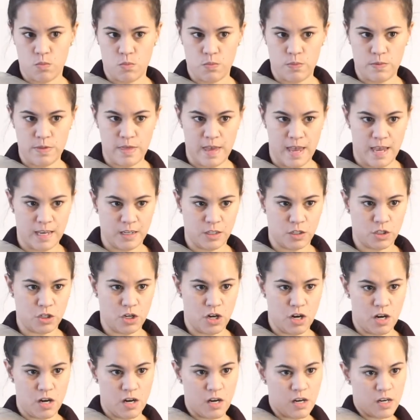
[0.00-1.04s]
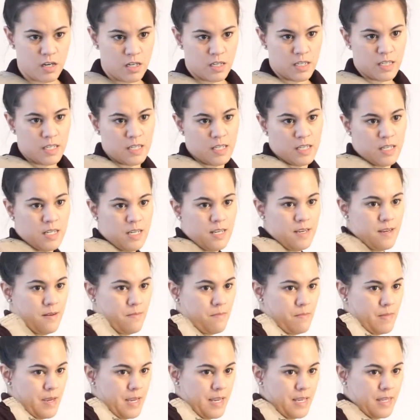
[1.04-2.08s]
that dart and
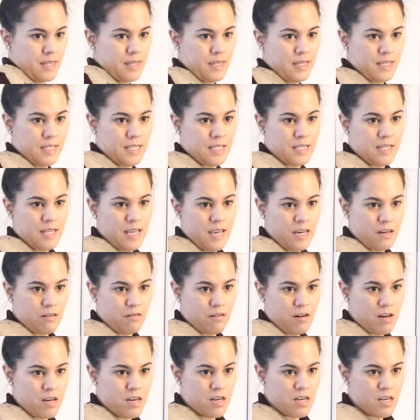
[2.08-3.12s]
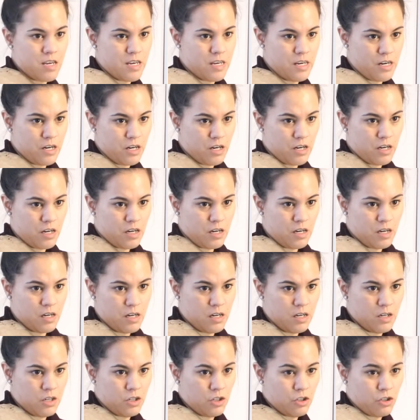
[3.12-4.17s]
make this line right here
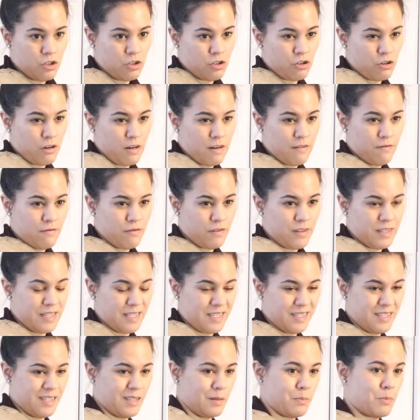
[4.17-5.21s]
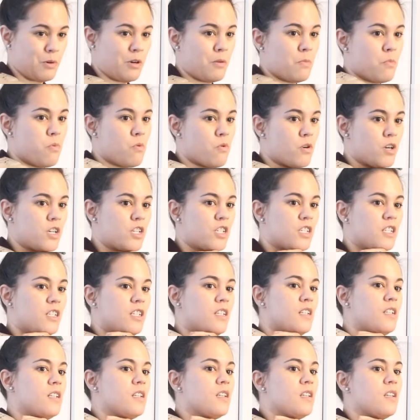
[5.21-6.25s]
straight for the zipper
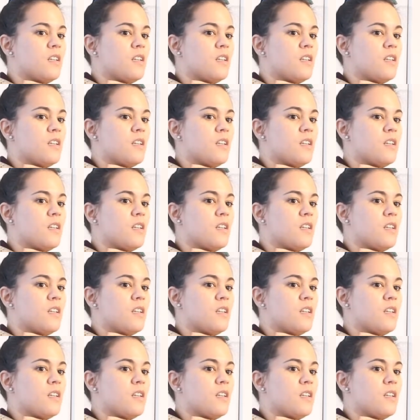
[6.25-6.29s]
portion.